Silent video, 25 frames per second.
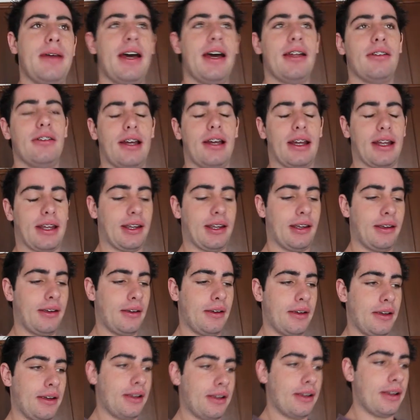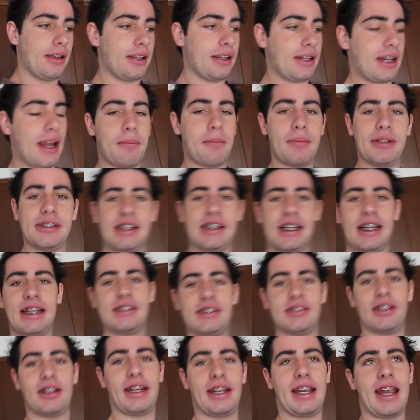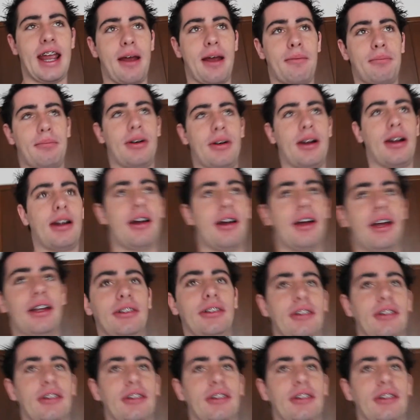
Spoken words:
like camera settings on a camera and